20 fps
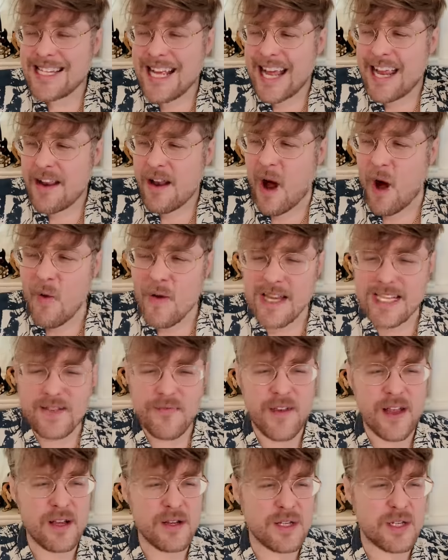it always
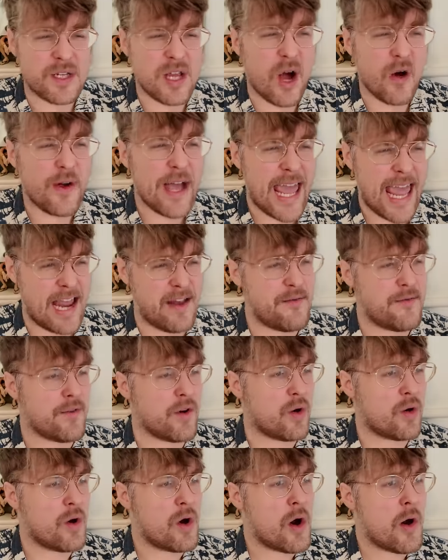feels so
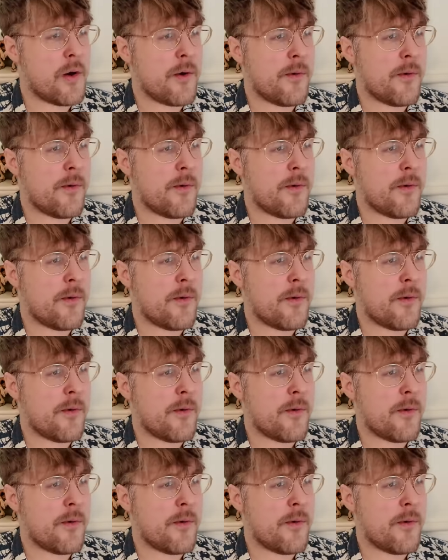hateful.